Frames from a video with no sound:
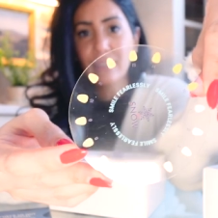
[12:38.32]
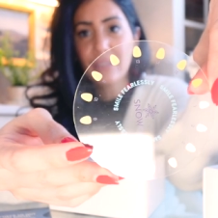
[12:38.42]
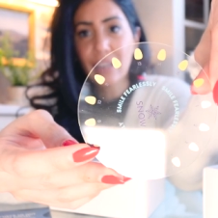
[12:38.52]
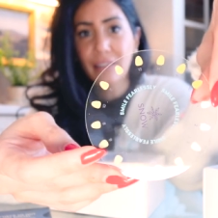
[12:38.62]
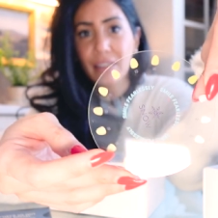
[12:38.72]
the
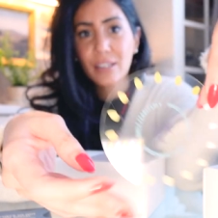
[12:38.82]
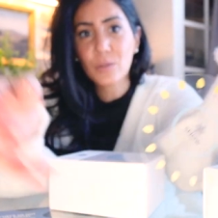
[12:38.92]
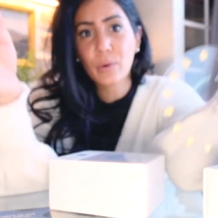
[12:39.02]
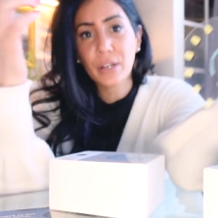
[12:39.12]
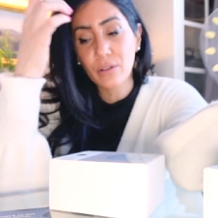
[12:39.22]

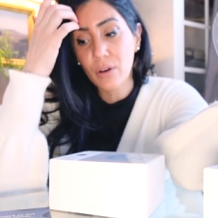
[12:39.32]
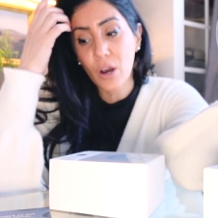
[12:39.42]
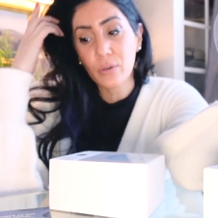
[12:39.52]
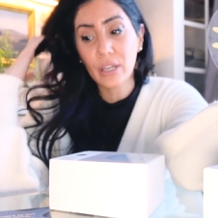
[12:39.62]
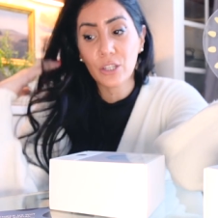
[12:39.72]
dentist where you
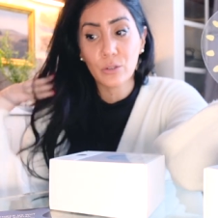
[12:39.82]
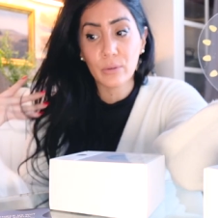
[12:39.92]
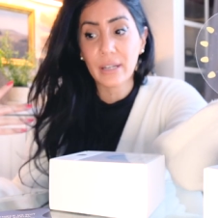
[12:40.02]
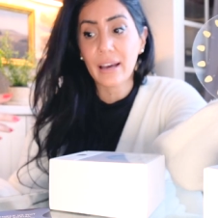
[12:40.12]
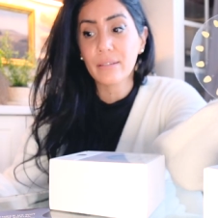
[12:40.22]
go, they do
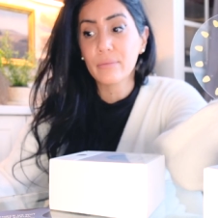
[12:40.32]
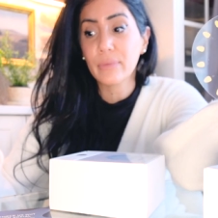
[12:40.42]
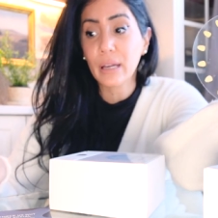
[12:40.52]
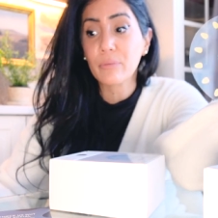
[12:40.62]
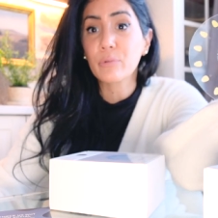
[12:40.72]
it at
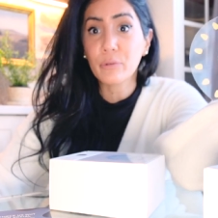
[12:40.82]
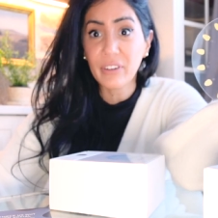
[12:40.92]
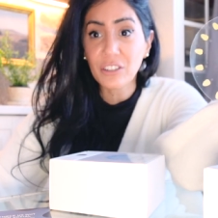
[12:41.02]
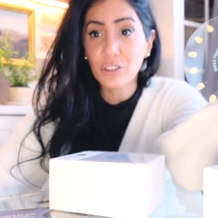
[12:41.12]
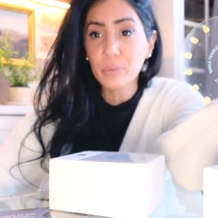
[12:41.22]
like
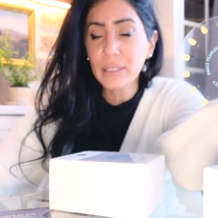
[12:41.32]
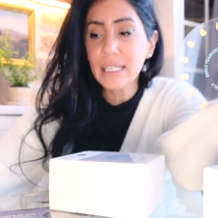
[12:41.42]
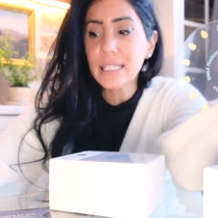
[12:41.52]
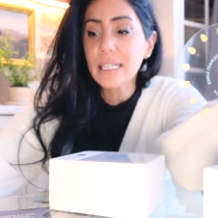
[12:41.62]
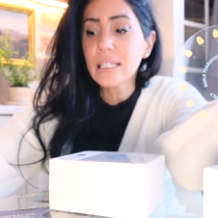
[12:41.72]
professional
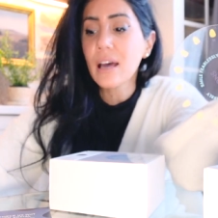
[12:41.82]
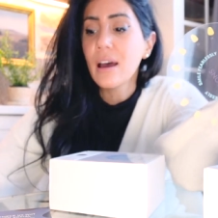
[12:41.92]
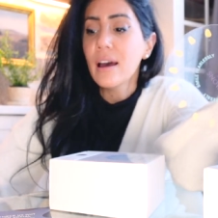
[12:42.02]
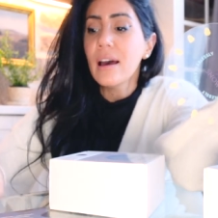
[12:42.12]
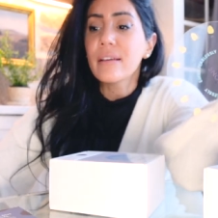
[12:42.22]
places.
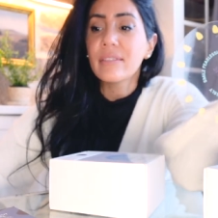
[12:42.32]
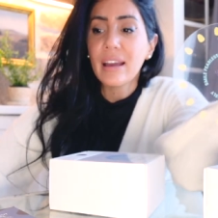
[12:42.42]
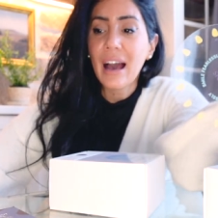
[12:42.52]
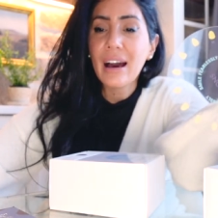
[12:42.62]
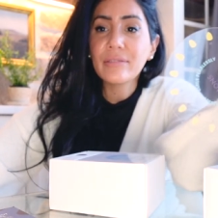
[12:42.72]
They
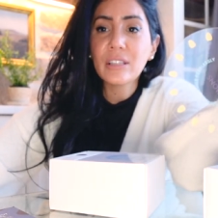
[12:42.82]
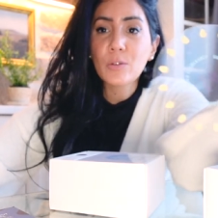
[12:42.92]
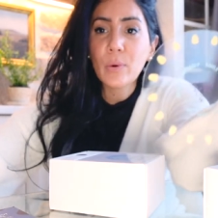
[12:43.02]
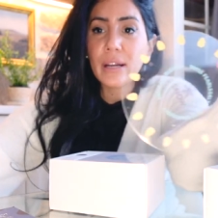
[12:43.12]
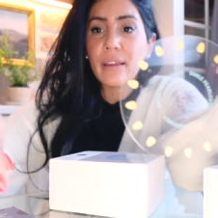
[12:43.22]
have
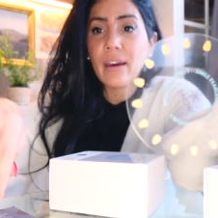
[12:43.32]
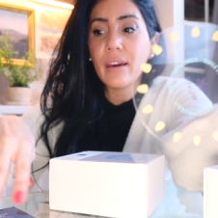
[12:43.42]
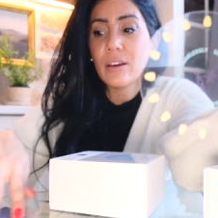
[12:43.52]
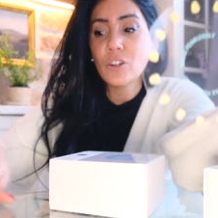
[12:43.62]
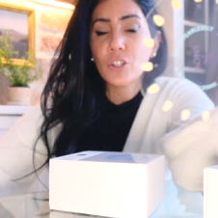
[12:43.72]
this where
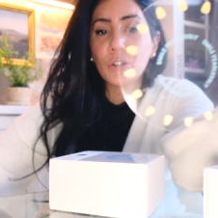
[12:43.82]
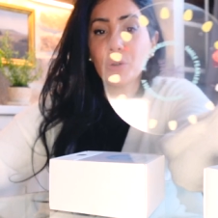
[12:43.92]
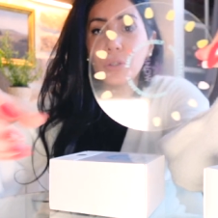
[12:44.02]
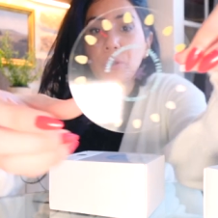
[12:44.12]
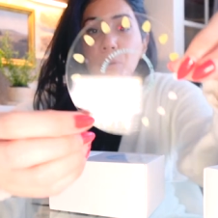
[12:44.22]
they show
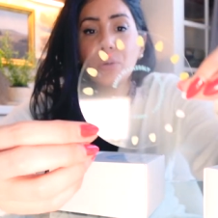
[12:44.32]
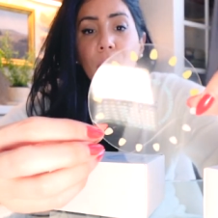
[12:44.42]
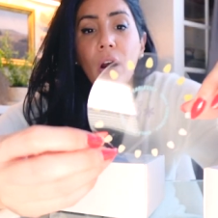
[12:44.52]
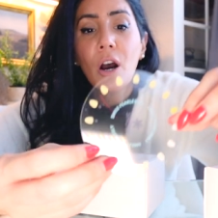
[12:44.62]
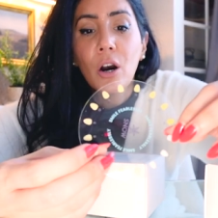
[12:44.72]

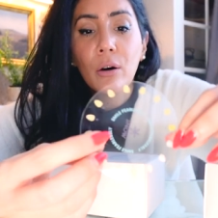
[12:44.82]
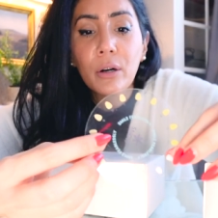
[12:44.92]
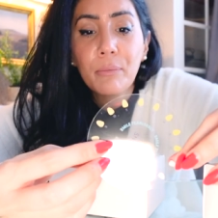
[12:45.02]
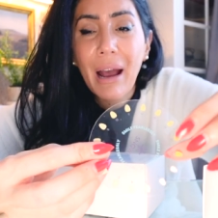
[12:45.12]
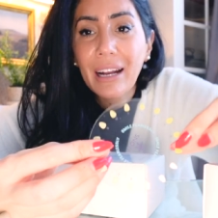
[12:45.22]
you
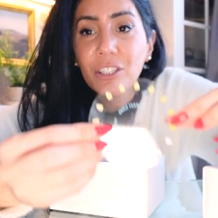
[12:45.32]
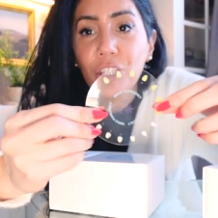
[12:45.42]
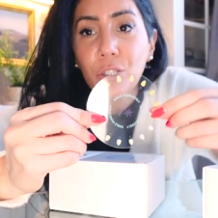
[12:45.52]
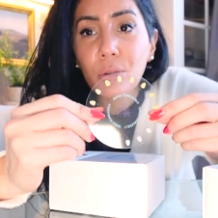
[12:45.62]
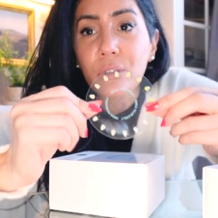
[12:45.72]
or
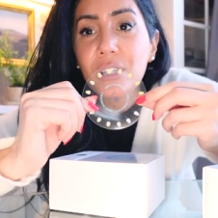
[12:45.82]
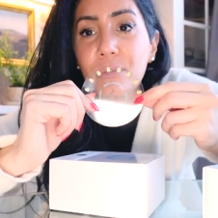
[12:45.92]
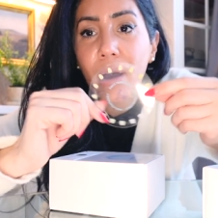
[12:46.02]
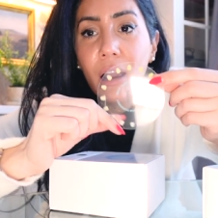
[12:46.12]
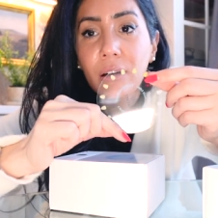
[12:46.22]
match your
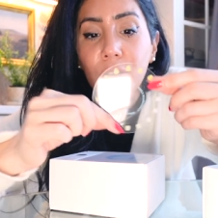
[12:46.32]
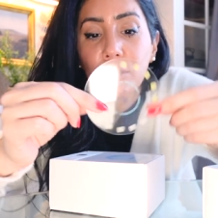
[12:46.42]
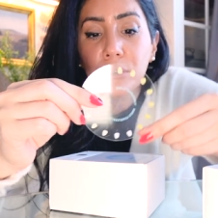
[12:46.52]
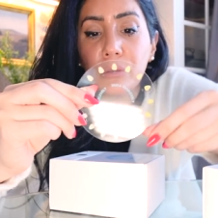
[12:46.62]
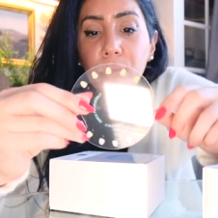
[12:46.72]
smile
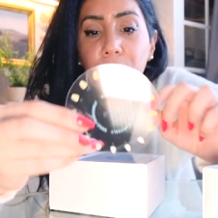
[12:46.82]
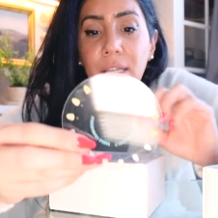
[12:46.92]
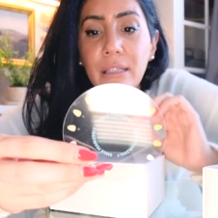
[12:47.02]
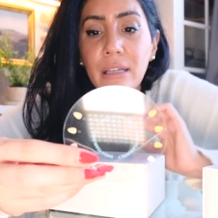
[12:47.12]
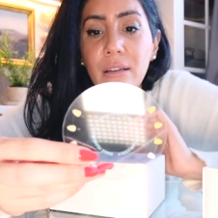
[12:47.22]
to one
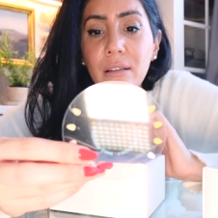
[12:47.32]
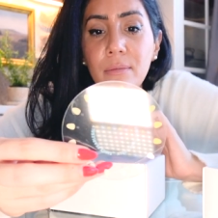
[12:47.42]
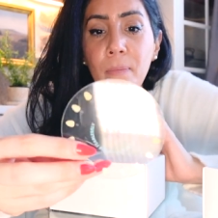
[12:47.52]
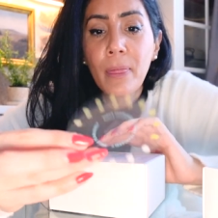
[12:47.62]
of these.